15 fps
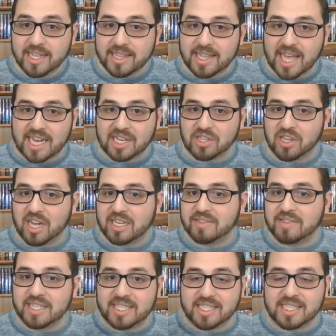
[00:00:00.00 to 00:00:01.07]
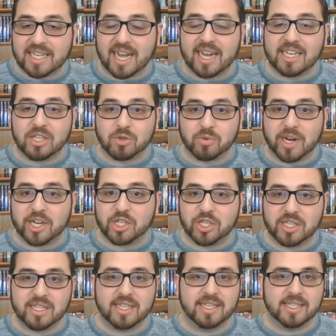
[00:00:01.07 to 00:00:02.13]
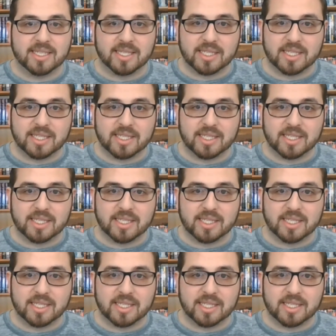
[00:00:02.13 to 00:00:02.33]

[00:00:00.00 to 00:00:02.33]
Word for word: that a lot of the design direction is